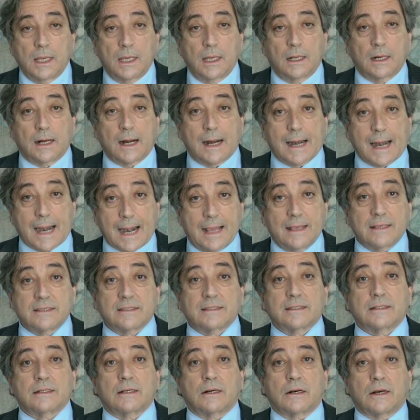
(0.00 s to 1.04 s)
and
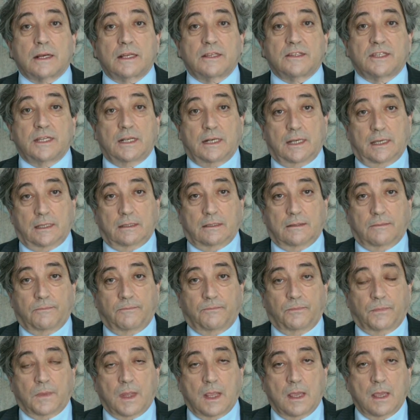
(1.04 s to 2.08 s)
less resilient.
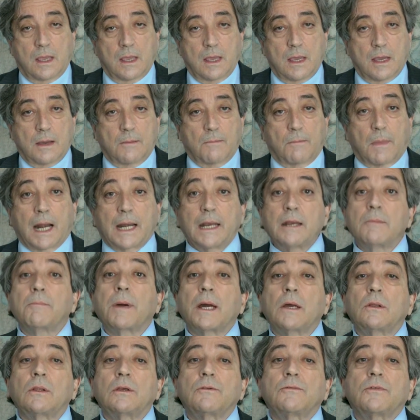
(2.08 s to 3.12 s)
Marine
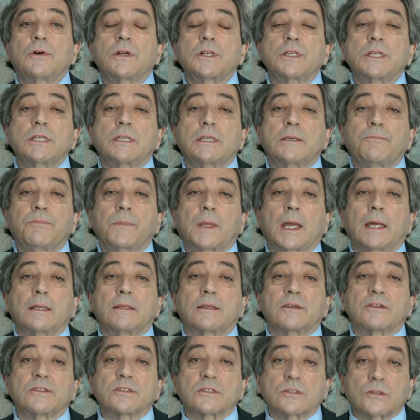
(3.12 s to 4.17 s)
biodiversity and
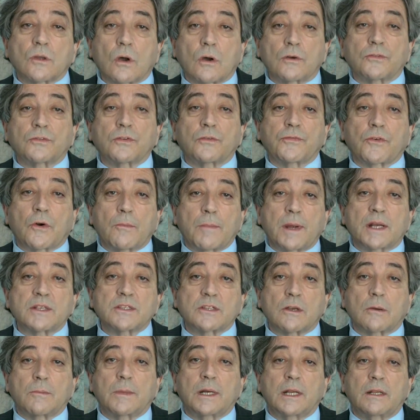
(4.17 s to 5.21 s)
the stocks of
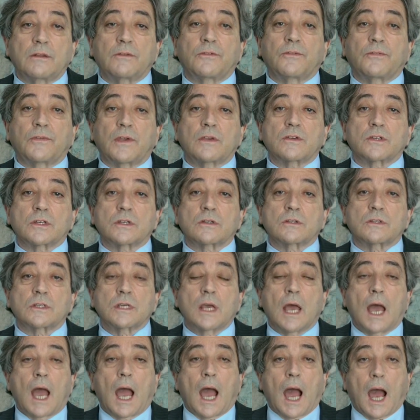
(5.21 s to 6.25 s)
commercial marine fishes
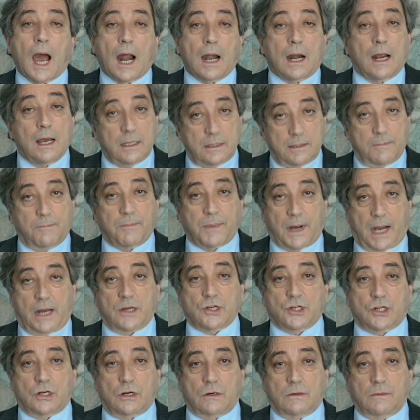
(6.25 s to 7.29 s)
are under
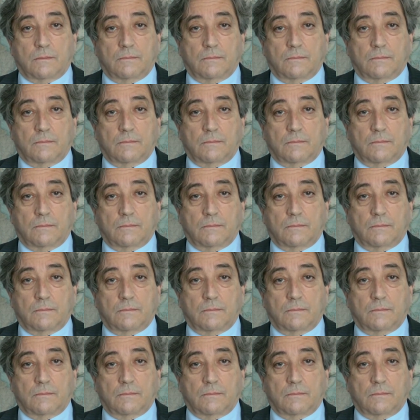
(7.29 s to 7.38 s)
pressure.